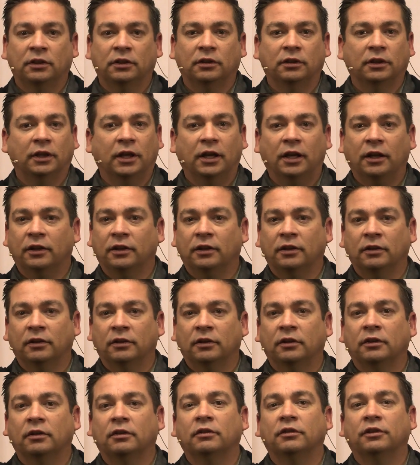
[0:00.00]
Not
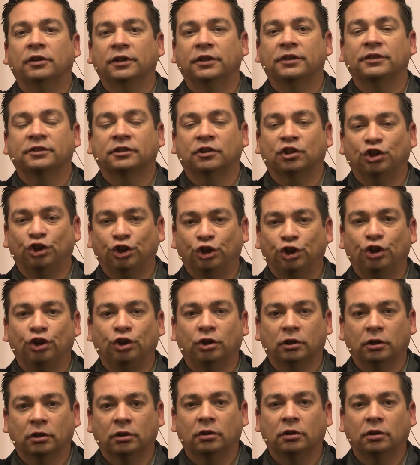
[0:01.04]
this earth
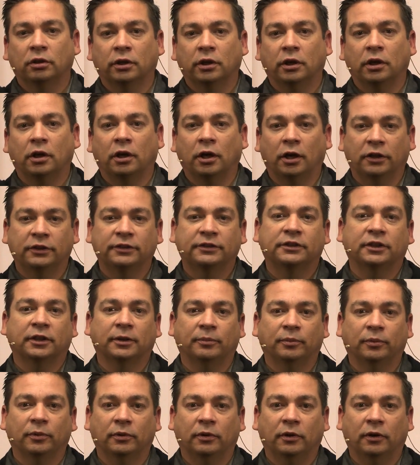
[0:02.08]

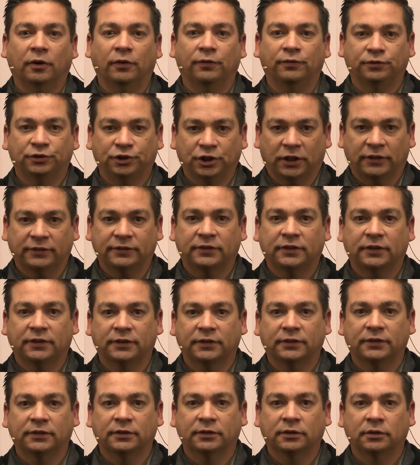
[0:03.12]
concept of
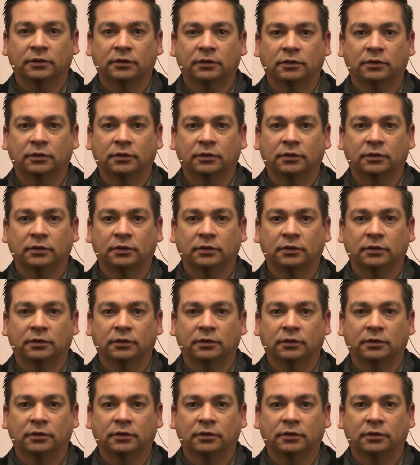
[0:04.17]
justice.